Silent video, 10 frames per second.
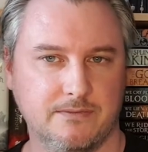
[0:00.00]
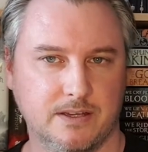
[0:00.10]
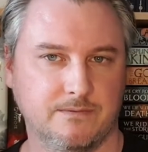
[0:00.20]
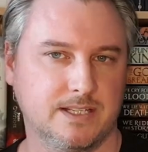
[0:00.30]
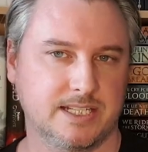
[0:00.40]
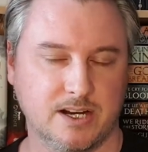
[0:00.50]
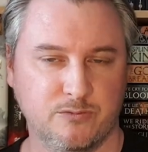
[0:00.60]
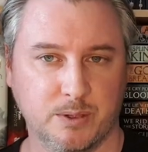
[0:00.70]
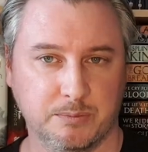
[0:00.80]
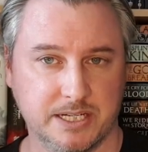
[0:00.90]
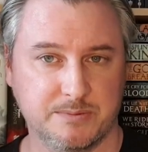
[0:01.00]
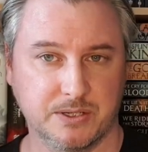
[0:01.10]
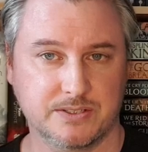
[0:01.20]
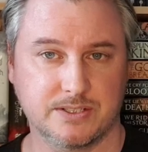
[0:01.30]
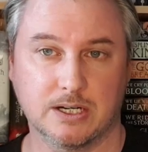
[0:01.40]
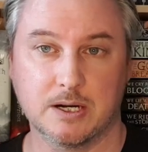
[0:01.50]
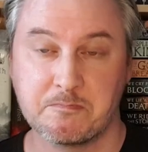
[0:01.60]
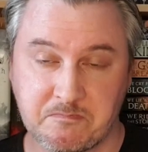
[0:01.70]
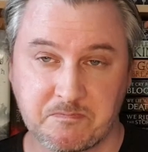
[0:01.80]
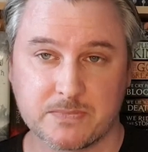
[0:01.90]
than the self published books are
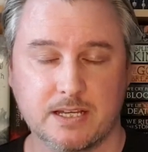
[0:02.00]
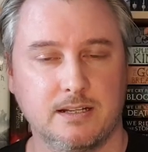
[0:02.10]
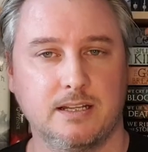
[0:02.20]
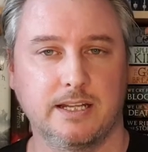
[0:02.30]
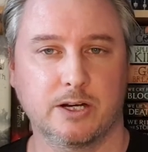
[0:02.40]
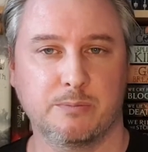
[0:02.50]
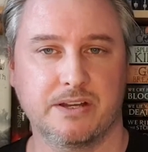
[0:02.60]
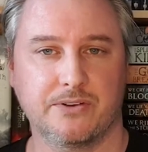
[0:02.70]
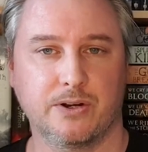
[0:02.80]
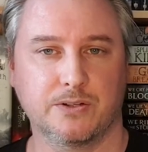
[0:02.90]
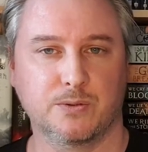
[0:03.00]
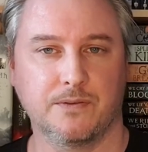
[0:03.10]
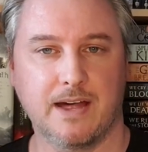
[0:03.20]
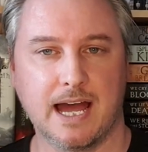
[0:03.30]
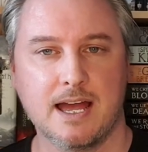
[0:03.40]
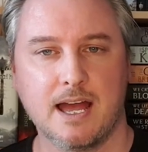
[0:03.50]
little bit of an odd one there.